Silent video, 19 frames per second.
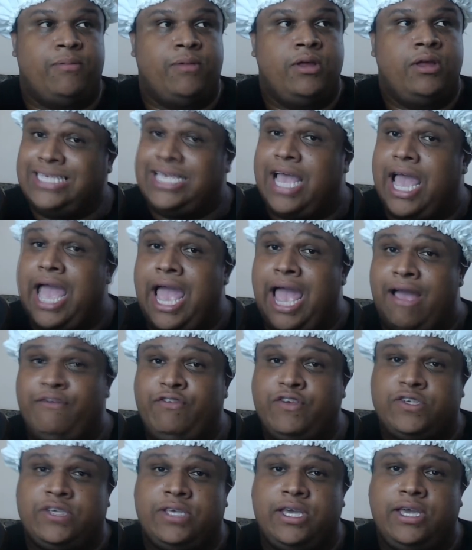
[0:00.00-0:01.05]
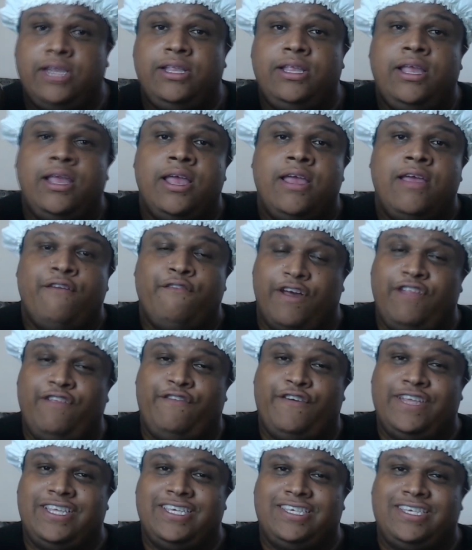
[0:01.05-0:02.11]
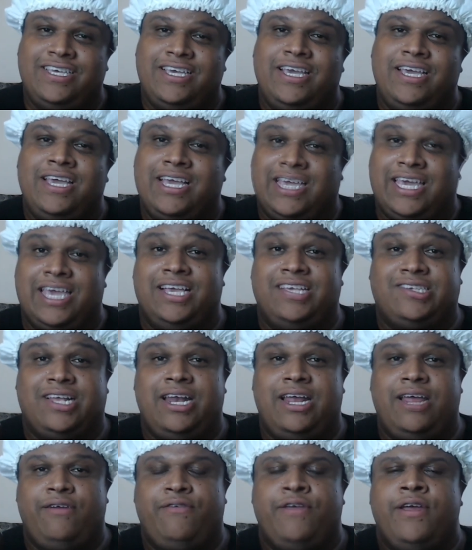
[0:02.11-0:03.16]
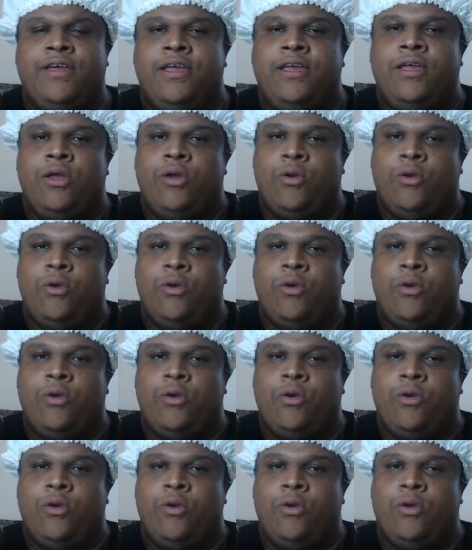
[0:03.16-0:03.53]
Guys, have you seen Final Fantasy Kingsglaive?